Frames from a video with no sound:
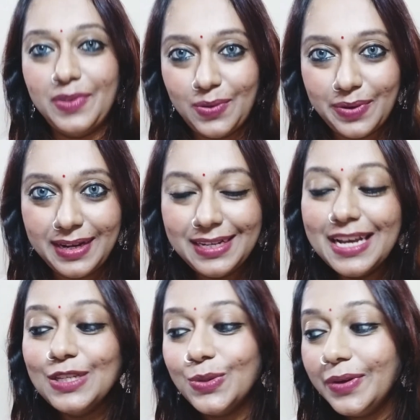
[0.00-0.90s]
right?
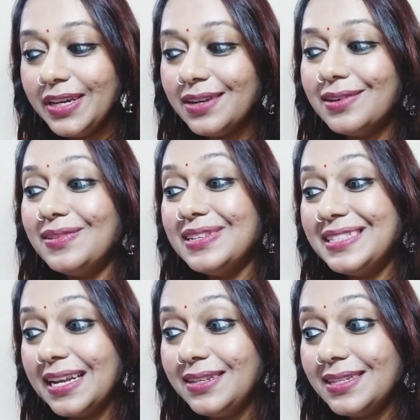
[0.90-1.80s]
So here the
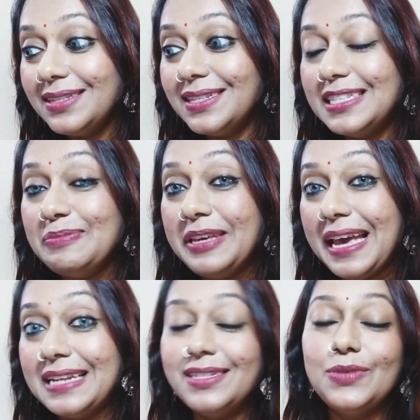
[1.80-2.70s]
sentence is being
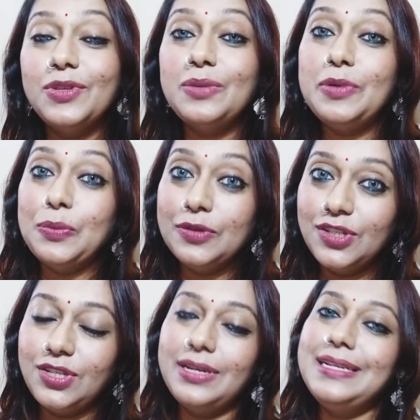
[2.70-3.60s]
ended with a
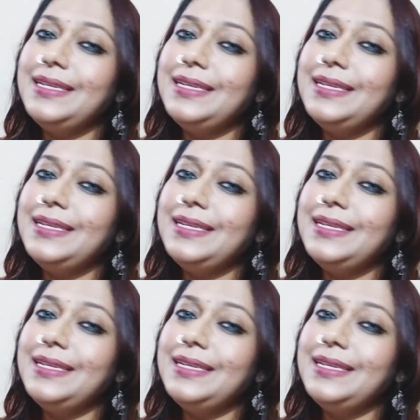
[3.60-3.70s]
preposition and